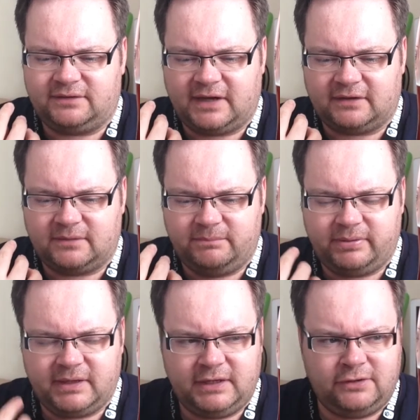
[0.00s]
gets
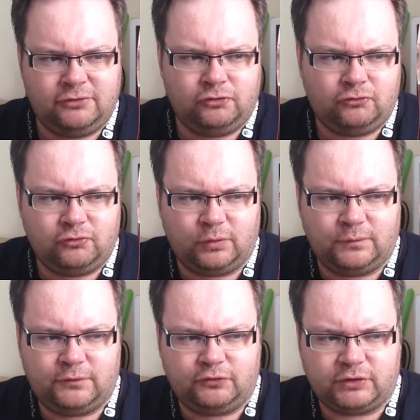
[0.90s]
completely sort
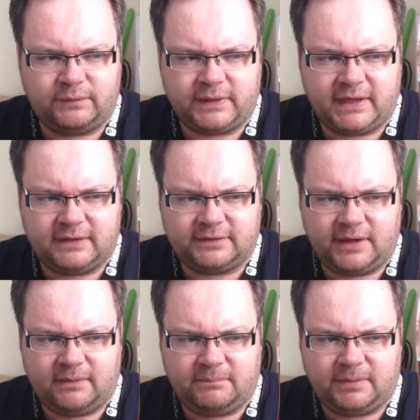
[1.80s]
of driven out of
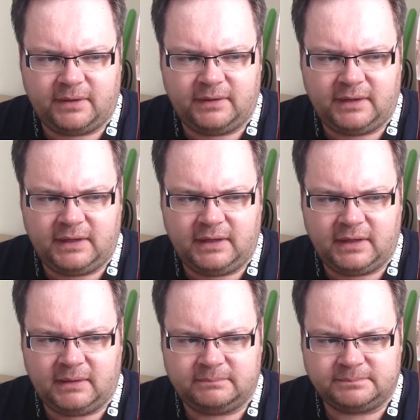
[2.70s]
town by
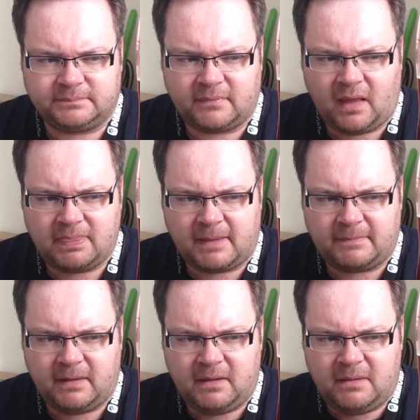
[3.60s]
the
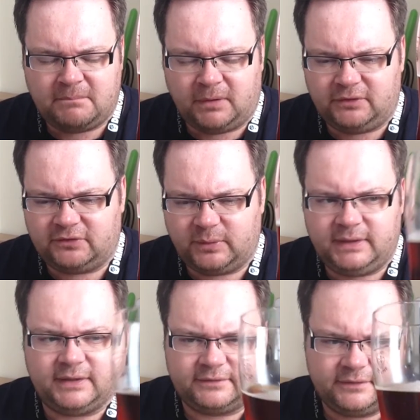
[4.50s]

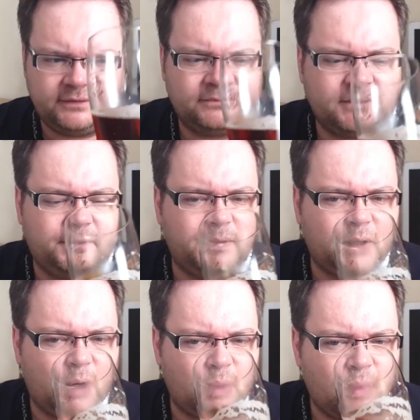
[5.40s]
sweetness. This is going
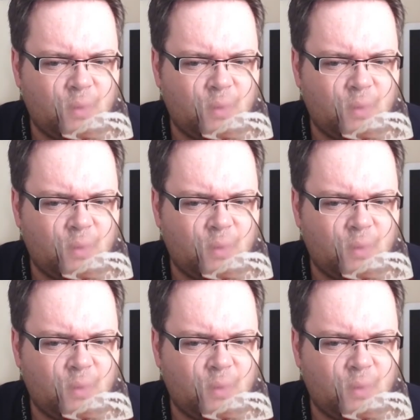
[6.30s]
again.